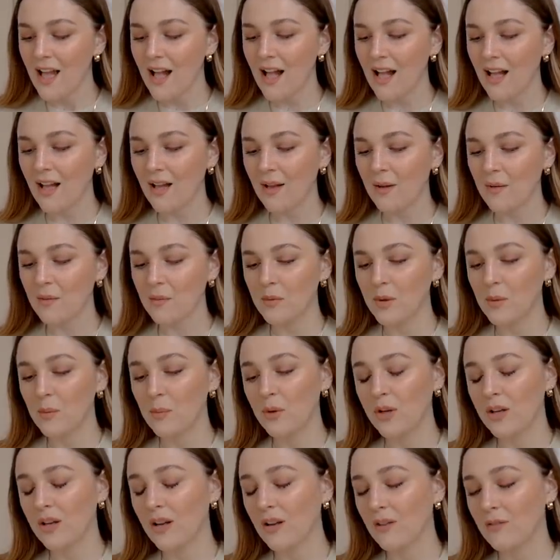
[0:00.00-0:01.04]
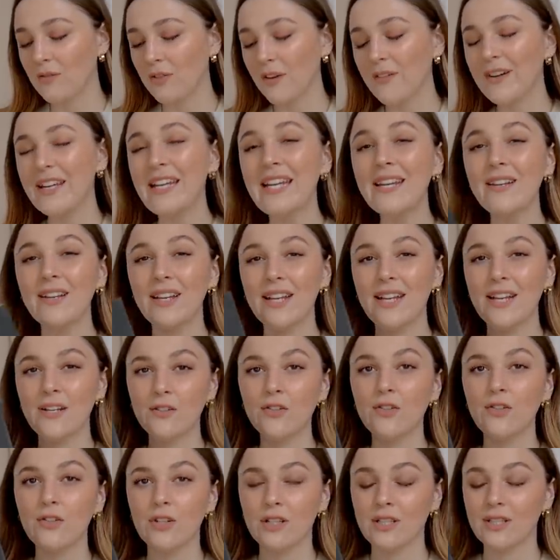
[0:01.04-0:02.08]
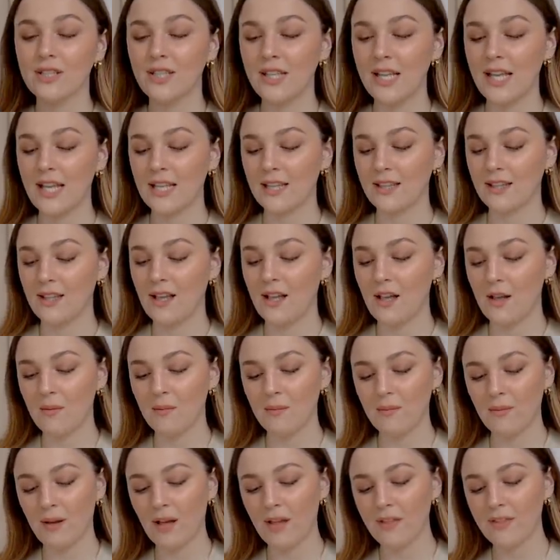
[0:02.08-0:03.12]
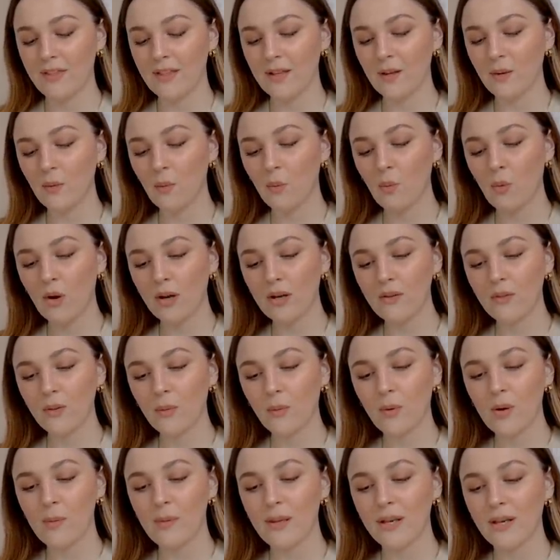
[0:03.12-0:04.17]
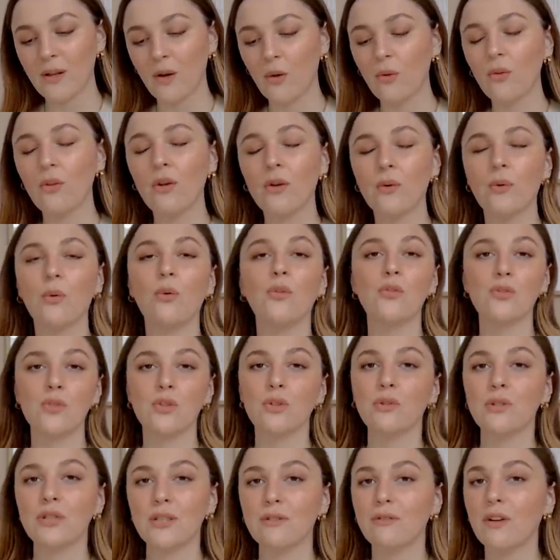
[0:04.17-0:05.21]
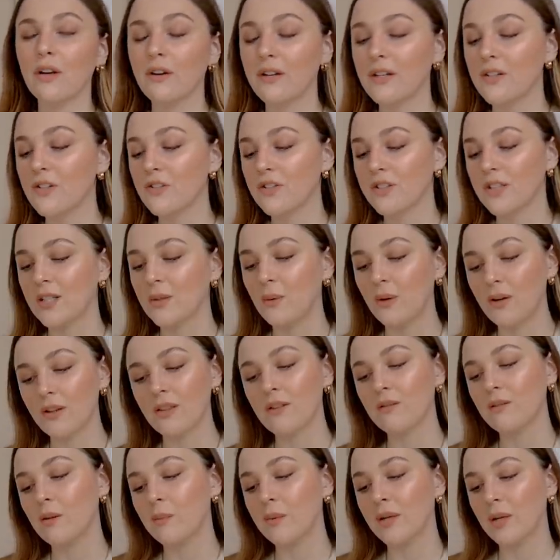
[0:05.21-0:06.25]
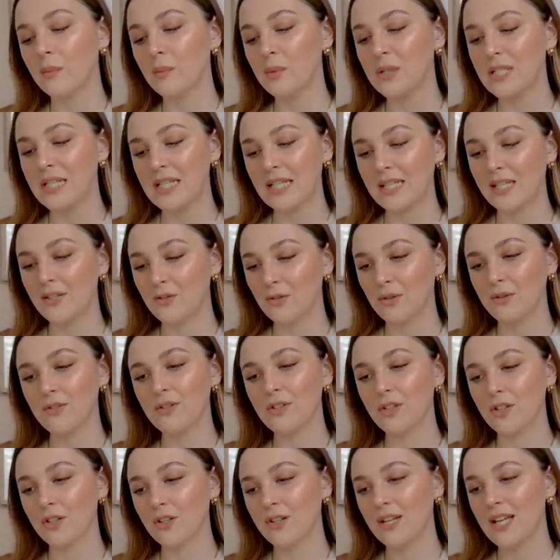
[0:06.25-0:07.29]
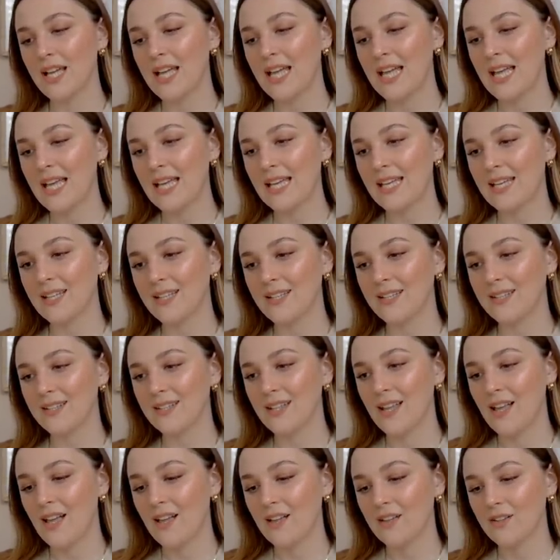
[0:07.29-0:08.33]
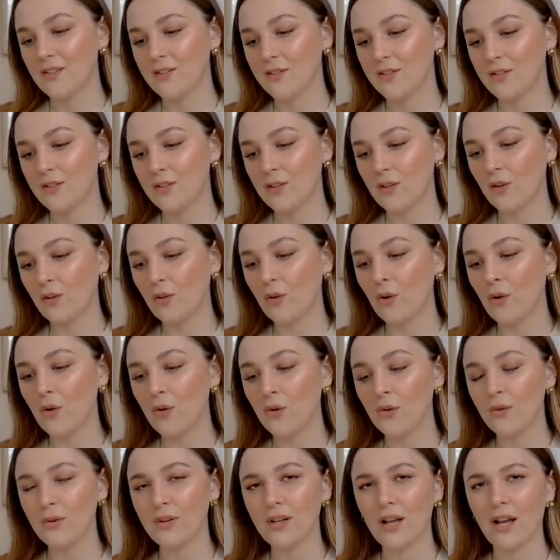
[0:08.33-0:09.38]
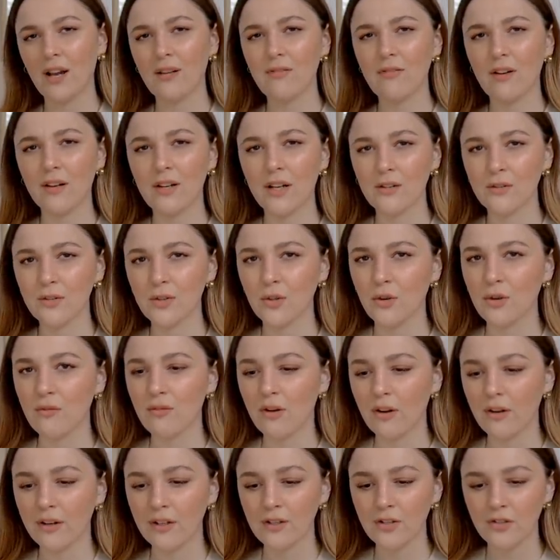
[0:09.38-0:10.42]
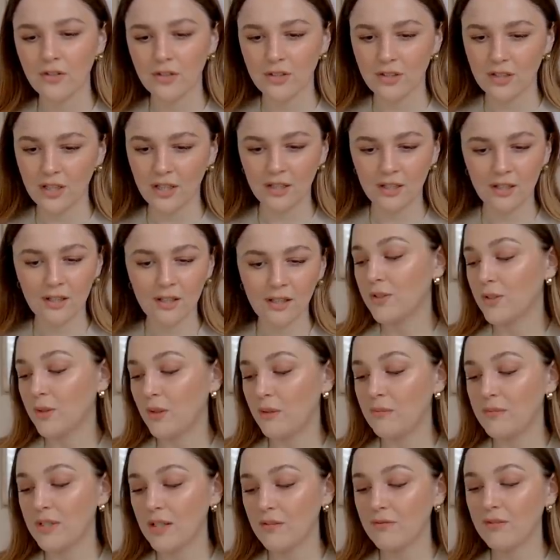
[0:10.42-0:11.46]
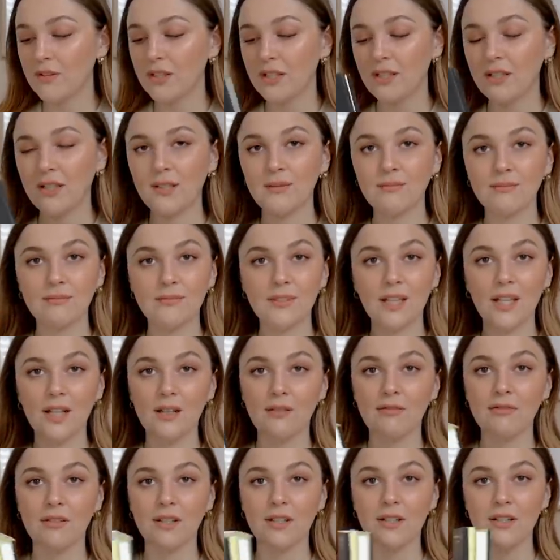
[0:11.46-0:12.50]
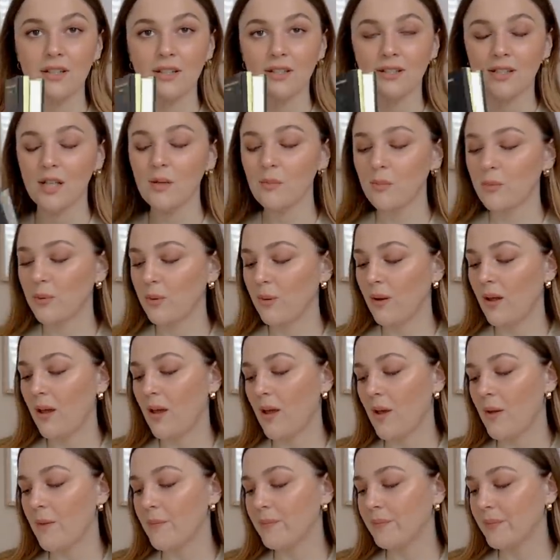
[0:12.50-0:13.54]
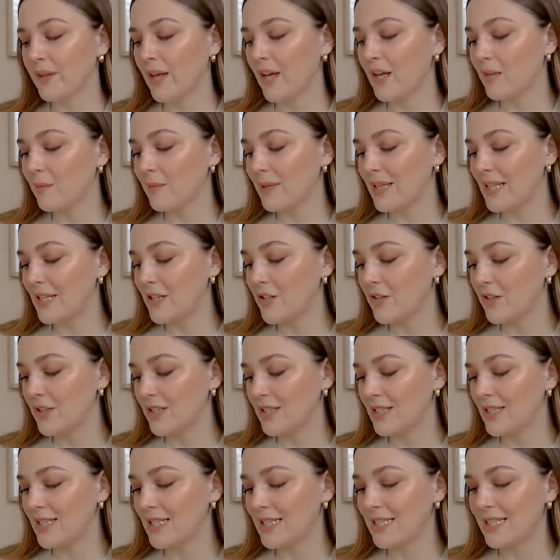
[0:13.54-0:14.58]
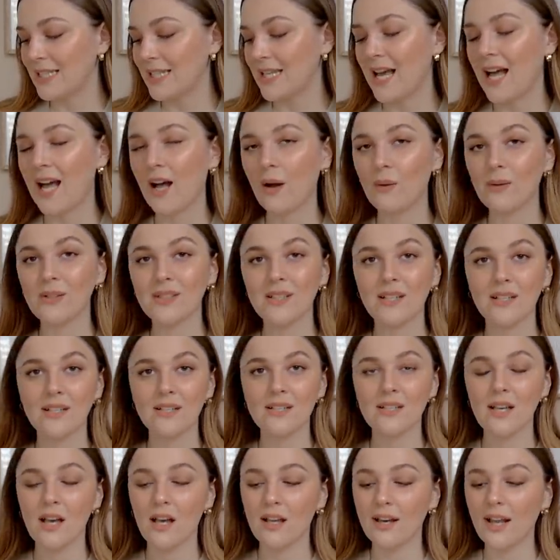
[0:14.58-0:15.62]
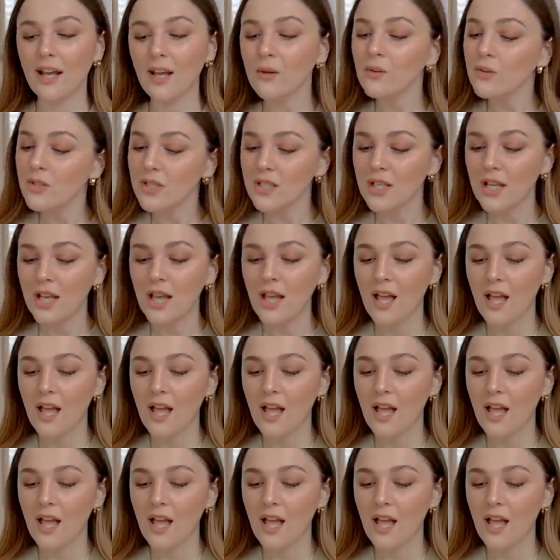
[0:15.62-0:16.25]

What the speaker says: But very interesting. I think one of the women, although all the stories are very interesting, one of the women I'm particularly drawn to is Sloane. I find her story very interesting. So I'm definitely gonna finish this up, and I'm interested to see how it's gonna turn out.